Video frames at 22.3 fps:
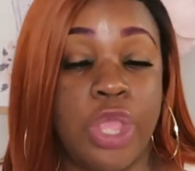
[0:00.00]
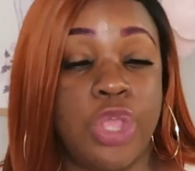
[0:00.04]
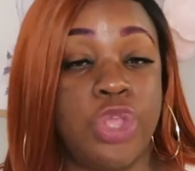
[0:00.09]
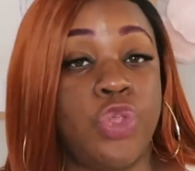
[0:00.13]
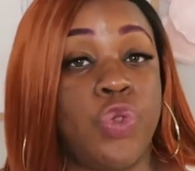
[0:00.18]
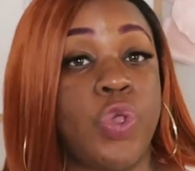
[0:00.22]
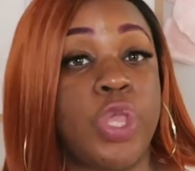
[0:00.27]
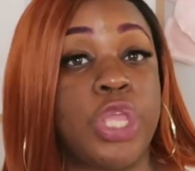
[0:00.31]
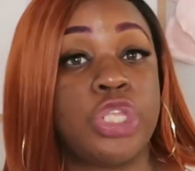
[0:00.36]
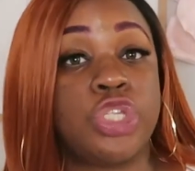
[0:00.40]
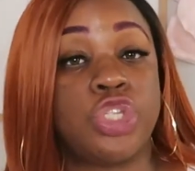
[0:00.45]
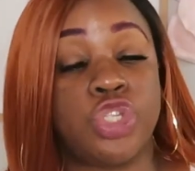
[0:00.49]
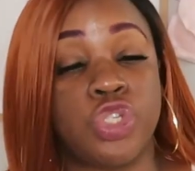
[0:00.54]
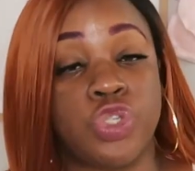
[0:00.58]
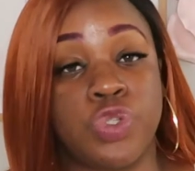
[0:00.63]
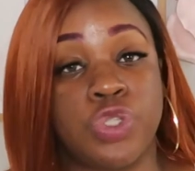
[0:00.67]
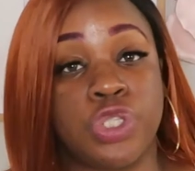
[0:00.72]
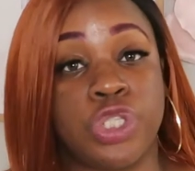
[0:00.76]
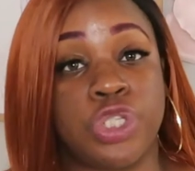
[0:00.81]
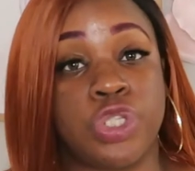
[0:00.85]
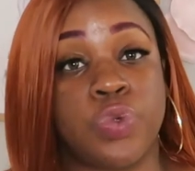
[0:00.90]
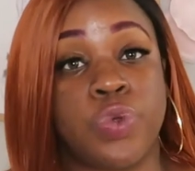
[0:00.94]
You can
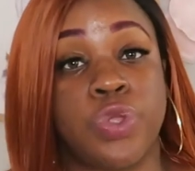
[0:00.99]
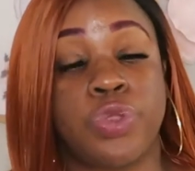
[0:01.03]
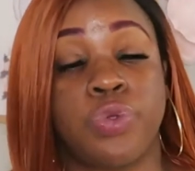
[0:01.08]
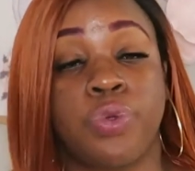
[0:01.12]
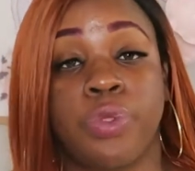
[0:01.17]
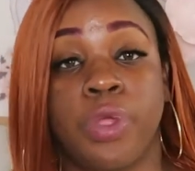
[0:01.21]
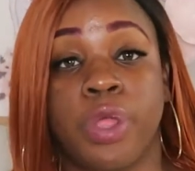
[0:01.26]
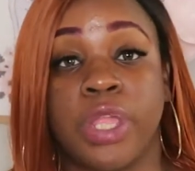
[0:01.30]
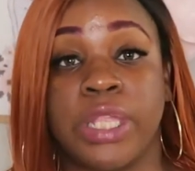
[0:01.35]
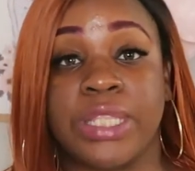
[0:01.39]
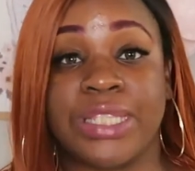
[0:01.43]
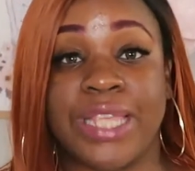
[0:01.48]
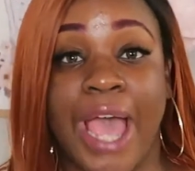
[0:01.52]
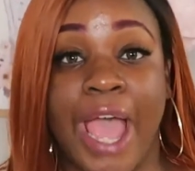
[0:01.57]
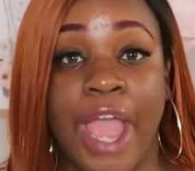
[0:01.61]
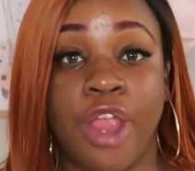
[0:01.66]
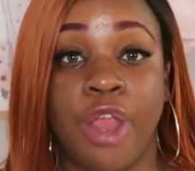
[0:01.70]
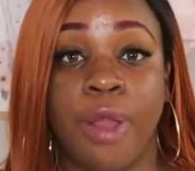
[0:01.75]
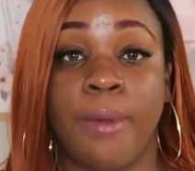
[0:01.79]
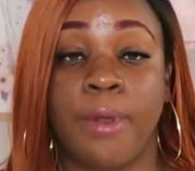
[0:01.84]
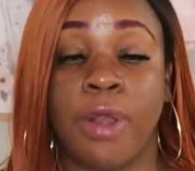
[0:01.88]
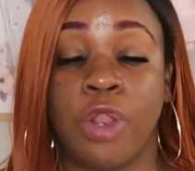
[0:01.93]
choose to do it through the
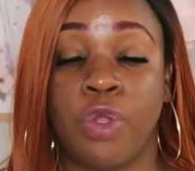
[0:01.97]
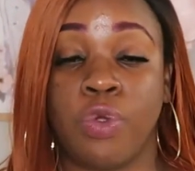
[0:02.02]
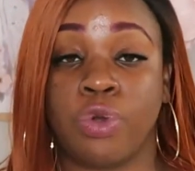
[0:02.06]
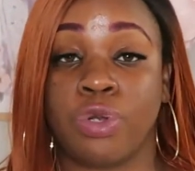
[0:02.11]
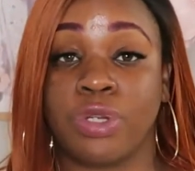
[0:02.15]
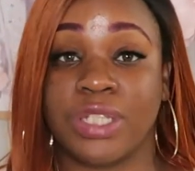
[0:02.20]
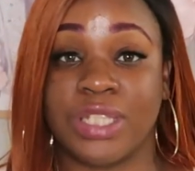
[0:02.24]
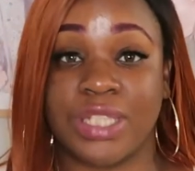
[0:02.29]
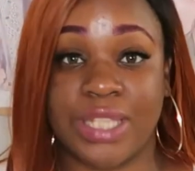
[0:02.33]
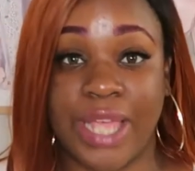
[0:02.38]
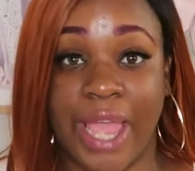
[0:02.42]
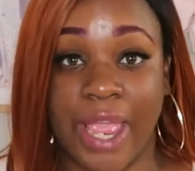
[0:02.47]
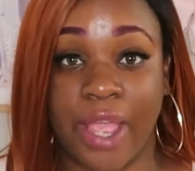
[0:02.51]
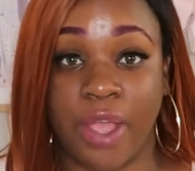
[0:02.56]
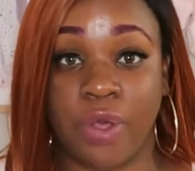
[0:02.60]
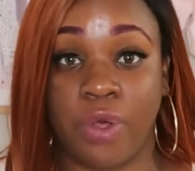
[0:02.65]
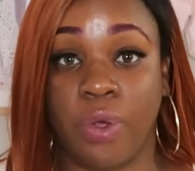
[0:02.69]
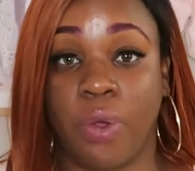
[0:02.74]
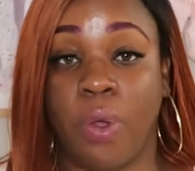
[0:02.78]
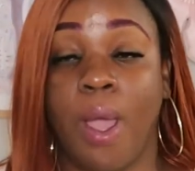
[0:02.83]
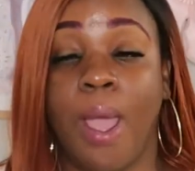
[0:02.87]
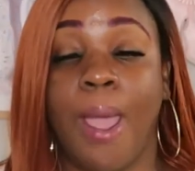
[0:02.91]
entire lunar
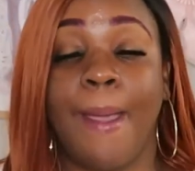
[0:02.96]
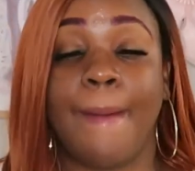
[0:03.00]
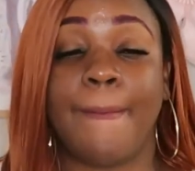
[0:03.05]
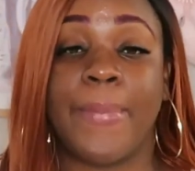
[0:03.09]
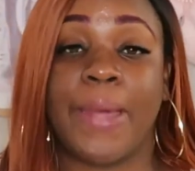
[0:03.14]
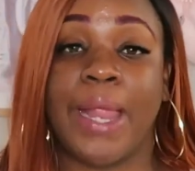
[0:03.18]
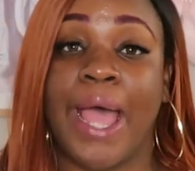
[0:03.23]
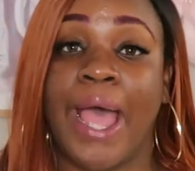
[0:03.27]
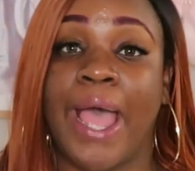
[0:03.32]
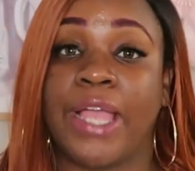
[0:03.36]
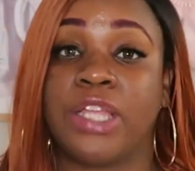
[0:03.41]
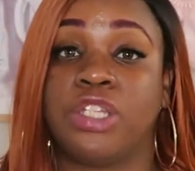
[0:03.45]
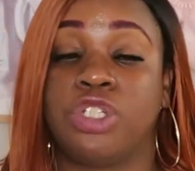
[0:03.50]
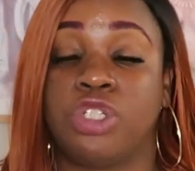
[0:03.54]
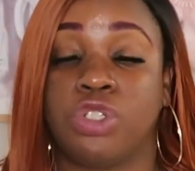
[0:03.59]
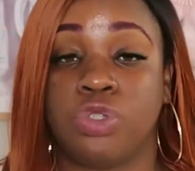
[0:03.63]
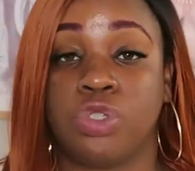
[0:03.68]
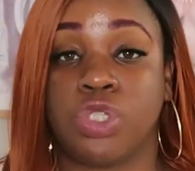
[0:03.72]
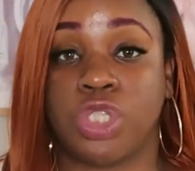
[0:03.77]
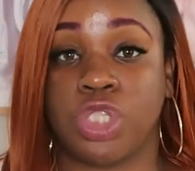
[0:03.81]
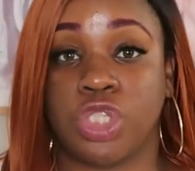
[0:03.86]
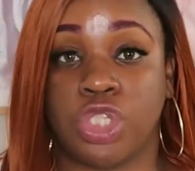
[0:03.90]
cycle, but I
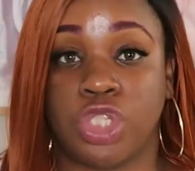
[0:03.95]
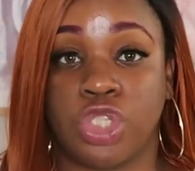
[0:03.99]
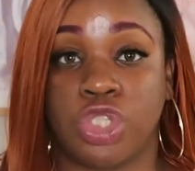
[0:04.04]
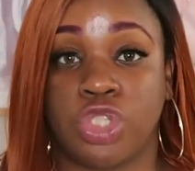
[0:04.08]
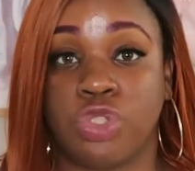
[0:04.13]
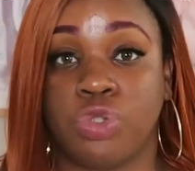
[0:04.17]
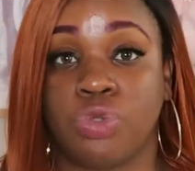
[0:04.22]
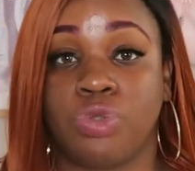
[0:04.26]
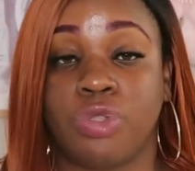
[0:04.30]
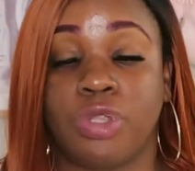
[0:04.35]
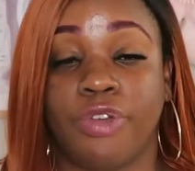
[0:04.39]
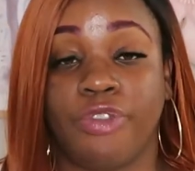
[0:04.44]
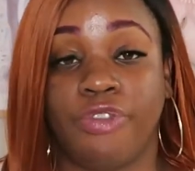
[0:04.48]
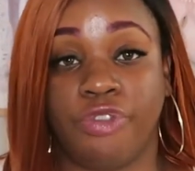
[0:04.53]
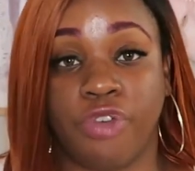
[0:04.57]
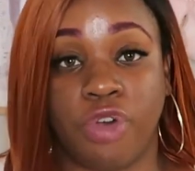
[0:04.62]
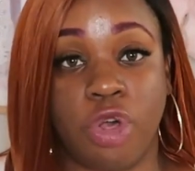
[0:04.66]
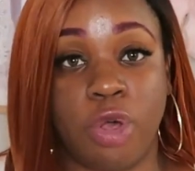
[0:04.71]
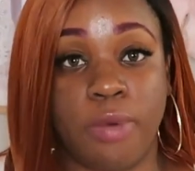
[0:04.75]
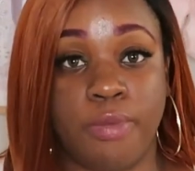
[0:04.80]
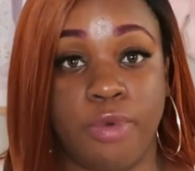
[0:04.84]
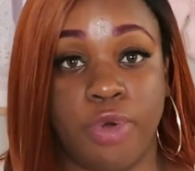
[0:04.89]
choose to just do the
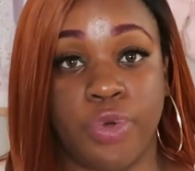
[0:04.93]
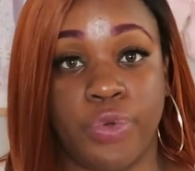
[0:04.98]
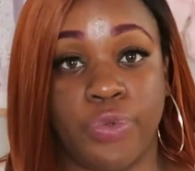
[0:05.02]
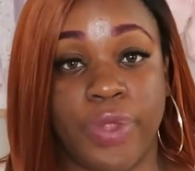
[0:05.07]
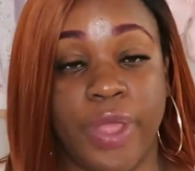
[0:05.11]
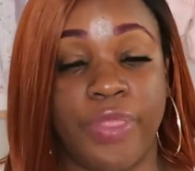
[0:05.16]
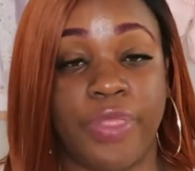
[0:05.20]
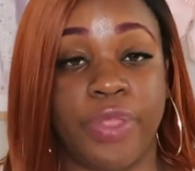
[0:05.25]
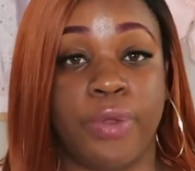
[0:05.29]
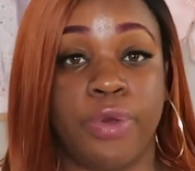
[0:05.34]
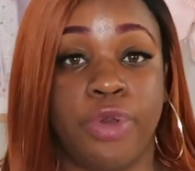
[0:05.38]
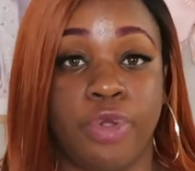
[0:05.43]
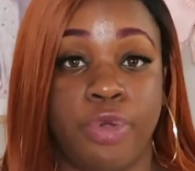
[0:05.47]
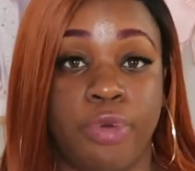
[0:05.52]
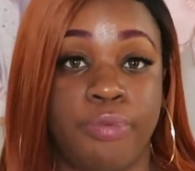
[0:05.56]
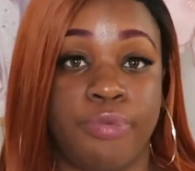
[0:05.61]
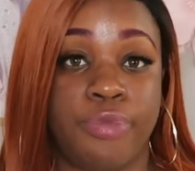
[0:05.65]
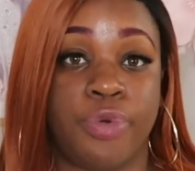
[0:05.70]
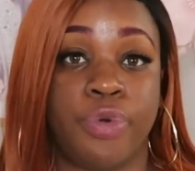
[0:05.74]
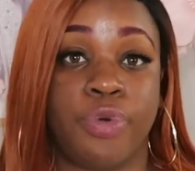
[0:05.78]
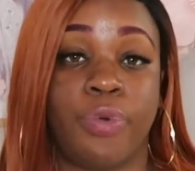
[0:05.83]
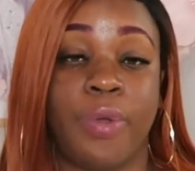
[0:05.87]
full moon and the new
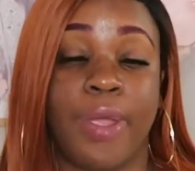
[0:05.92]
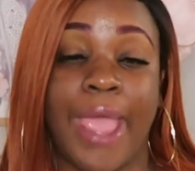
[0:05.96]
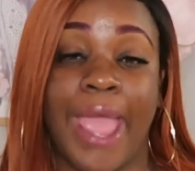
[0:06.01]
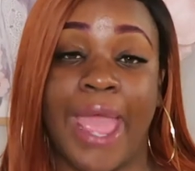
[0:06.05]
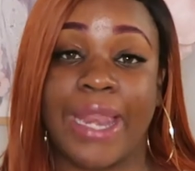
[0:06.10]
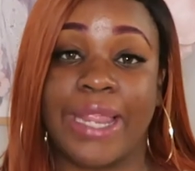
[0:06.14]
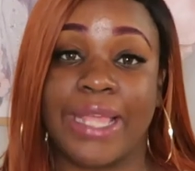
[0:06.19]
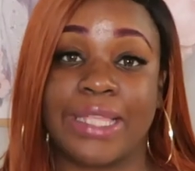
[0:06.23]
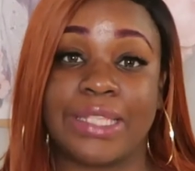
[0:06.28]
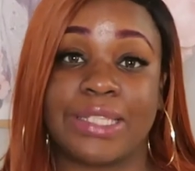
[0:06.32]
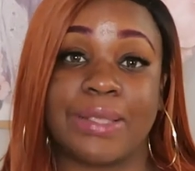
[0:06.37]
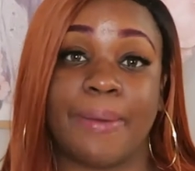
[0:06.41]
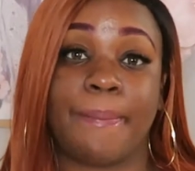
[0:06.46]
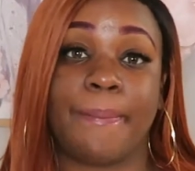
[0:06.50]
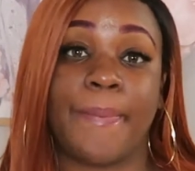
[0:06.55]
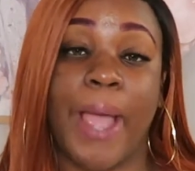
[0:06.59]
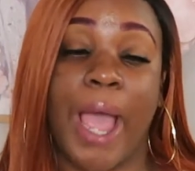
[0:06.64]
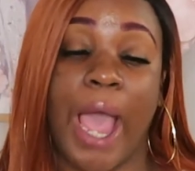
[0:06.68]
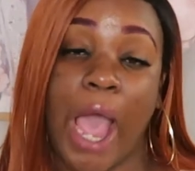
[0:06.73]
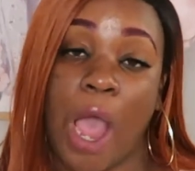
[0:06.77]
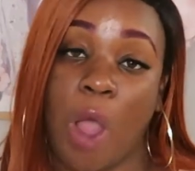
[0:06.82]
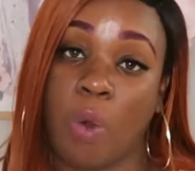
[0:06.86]
moon at its
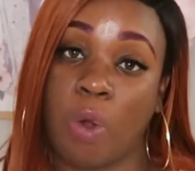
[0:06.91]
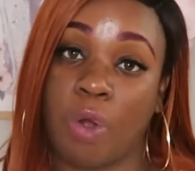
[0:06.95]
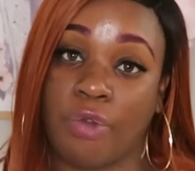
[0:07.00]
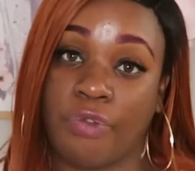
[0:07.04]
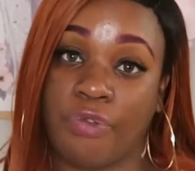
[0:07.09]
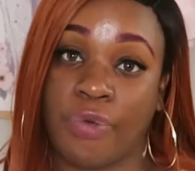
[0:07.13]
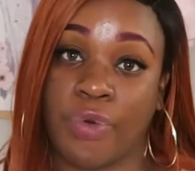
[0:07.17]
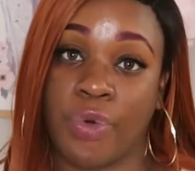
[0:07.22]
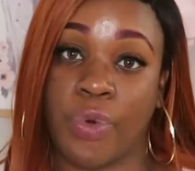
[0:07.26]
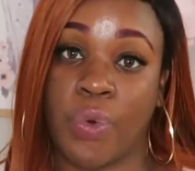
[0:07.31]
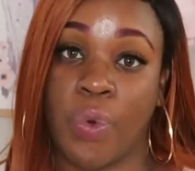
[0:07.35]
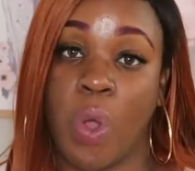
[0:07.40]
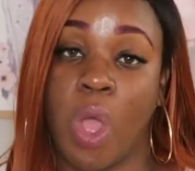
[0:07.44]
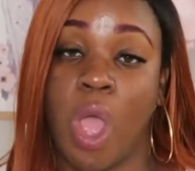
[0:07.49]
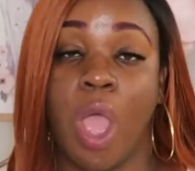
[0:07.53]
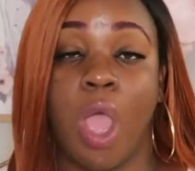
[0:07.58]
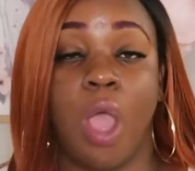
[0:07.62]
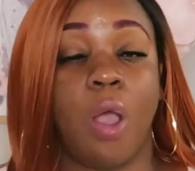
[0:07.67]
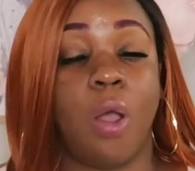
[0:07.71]
powerful.